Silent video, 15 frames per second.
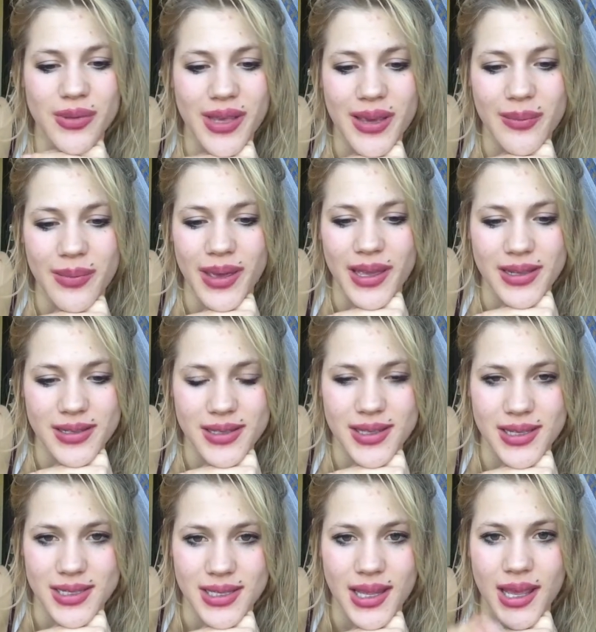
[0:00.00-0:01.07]
campaigns,
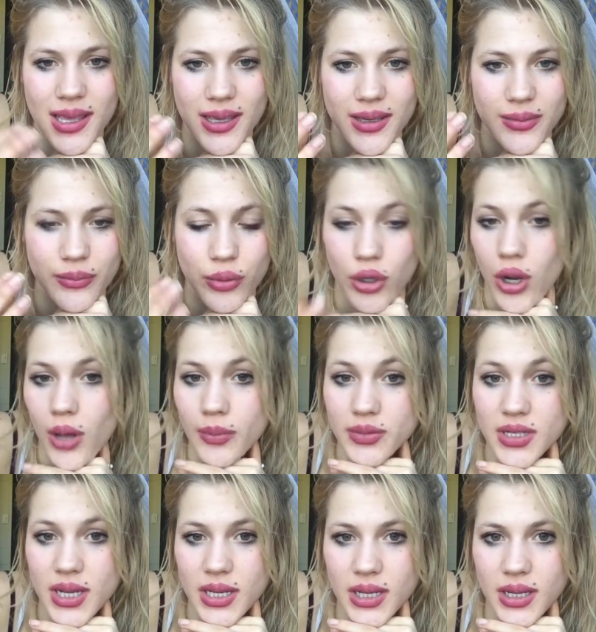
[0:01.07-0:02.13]
this like
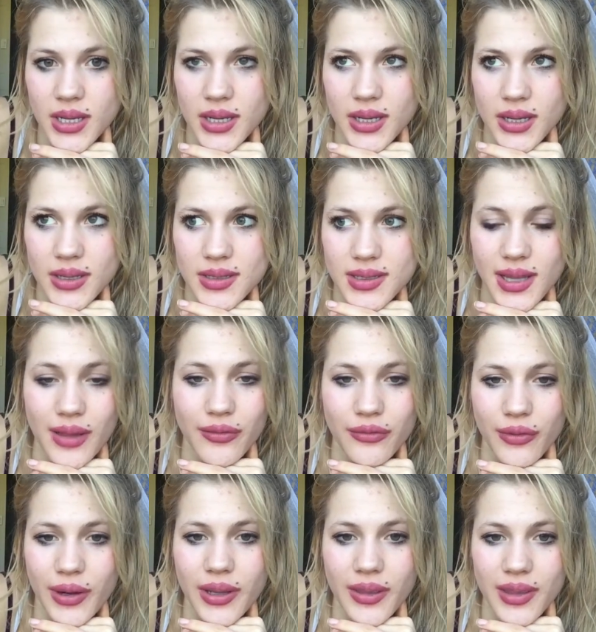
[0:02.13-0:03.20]
panoptic
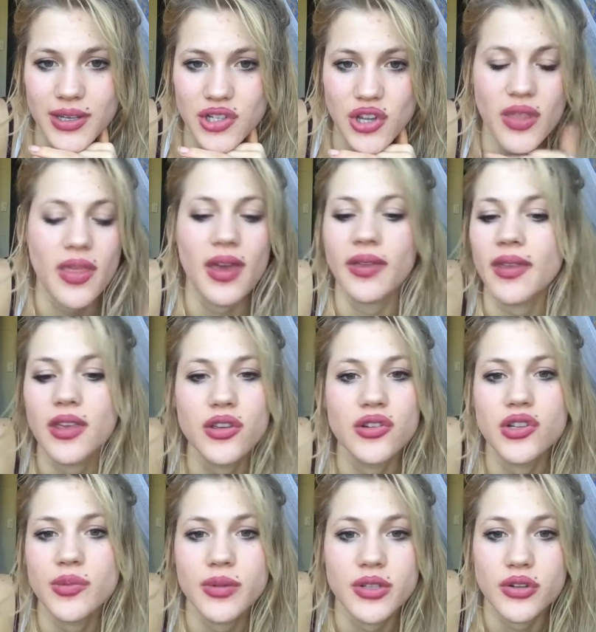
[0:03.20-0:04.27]
self-regulation thing that
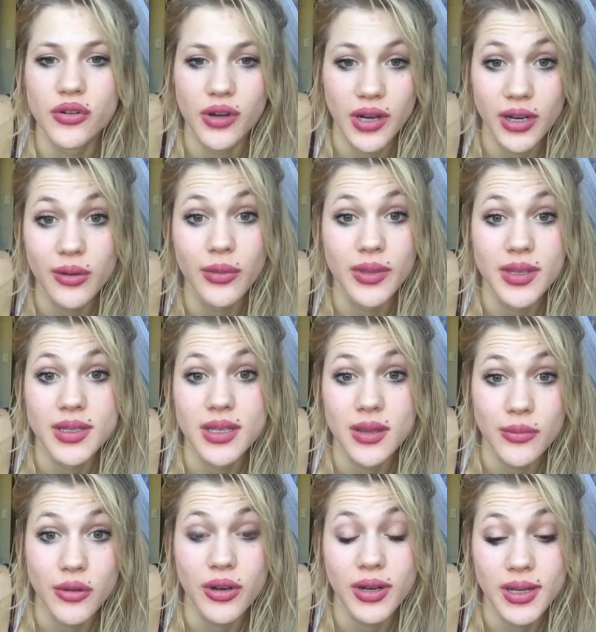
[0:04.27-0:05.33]
YouTube has created with these
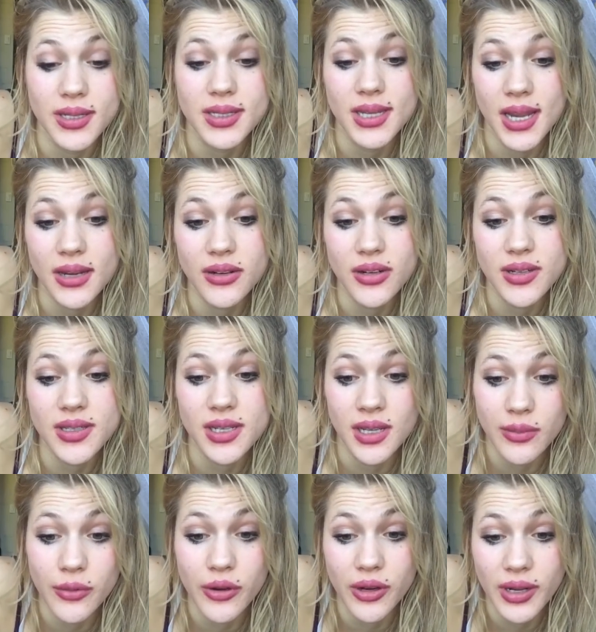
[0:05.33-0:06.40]
community standards and
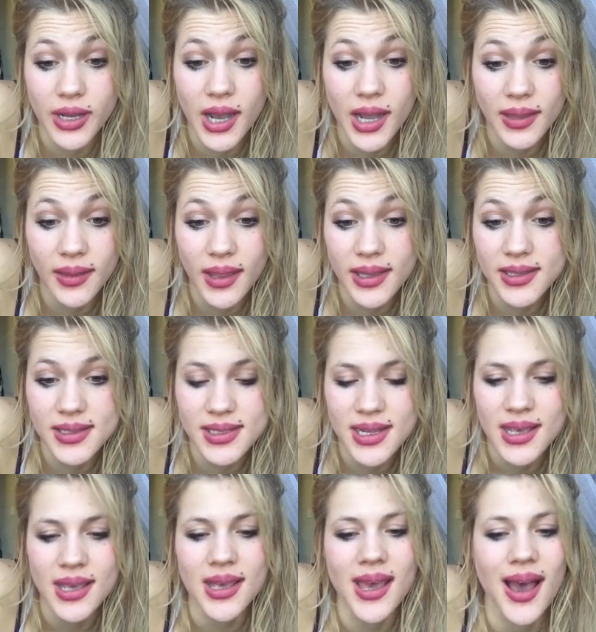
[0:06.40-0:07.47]
community guidelines.
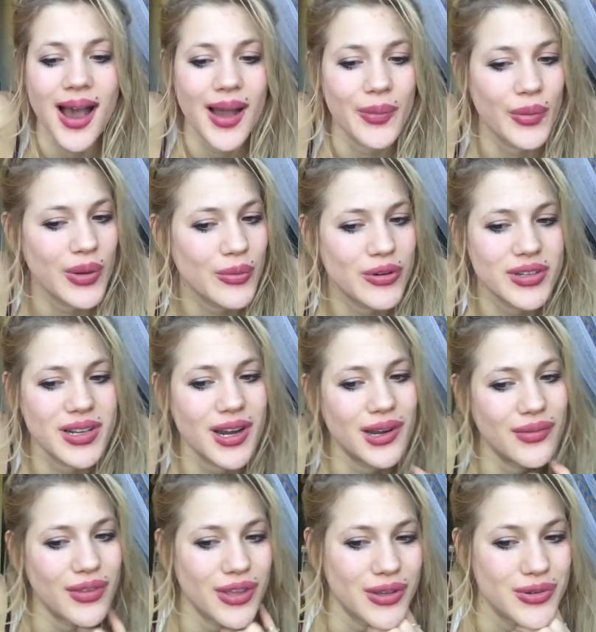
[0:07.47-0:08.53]
I'm way more scared
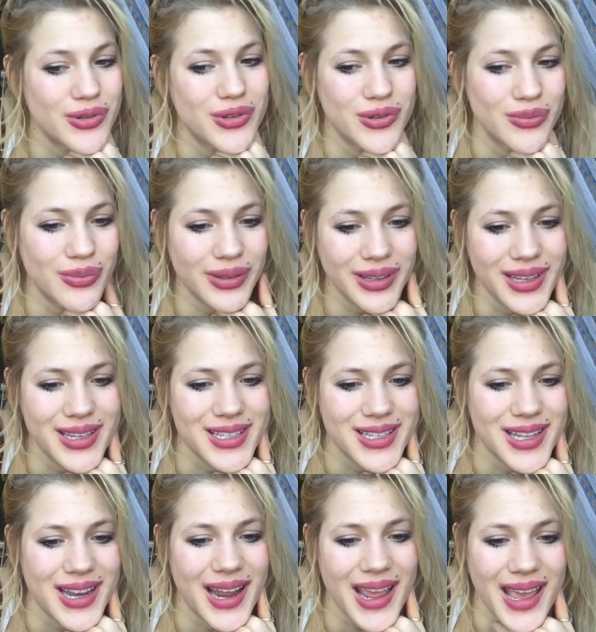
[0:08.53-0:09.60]
of the YouTube police
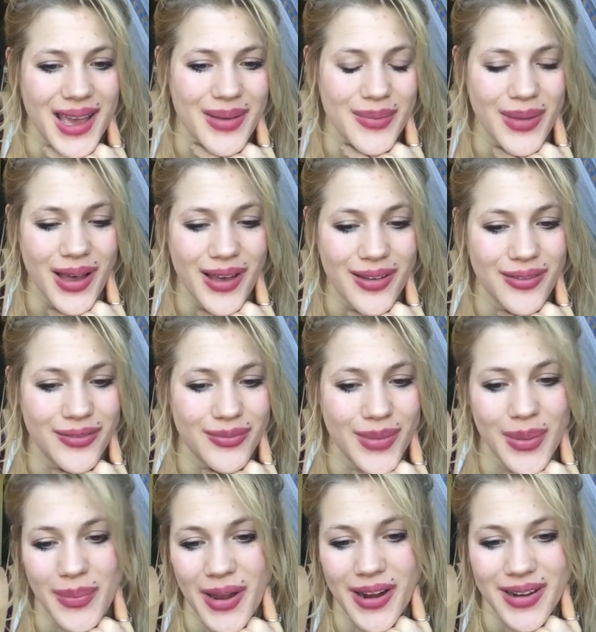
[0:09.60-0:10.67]
than I am of my
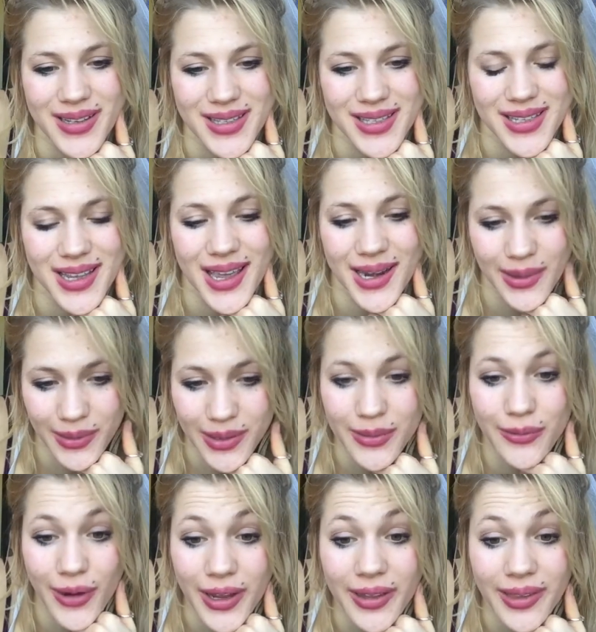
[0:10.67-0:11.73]
parents, and I'm gonna
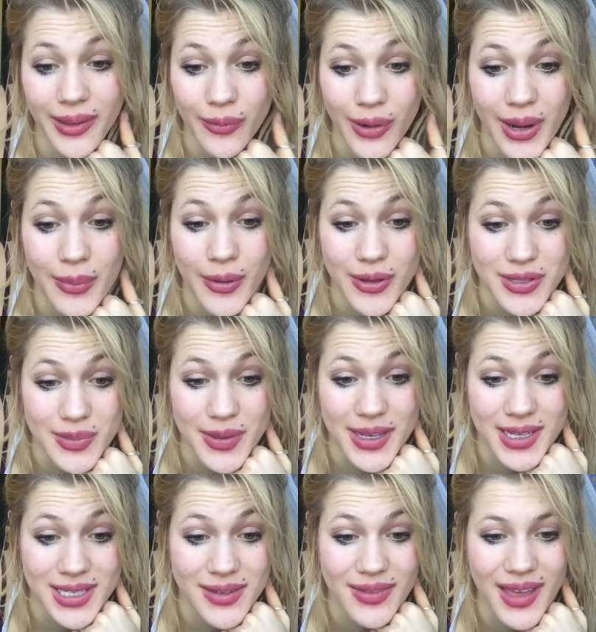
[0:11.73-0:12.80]
regulate what I post
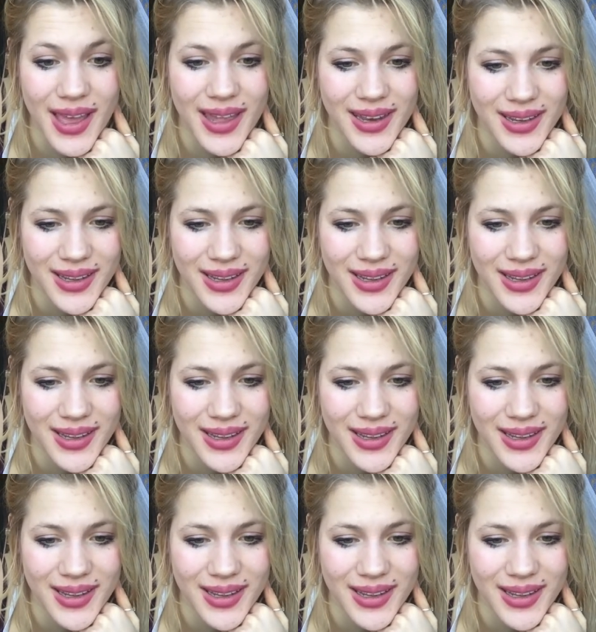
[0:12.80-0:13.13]
because of that.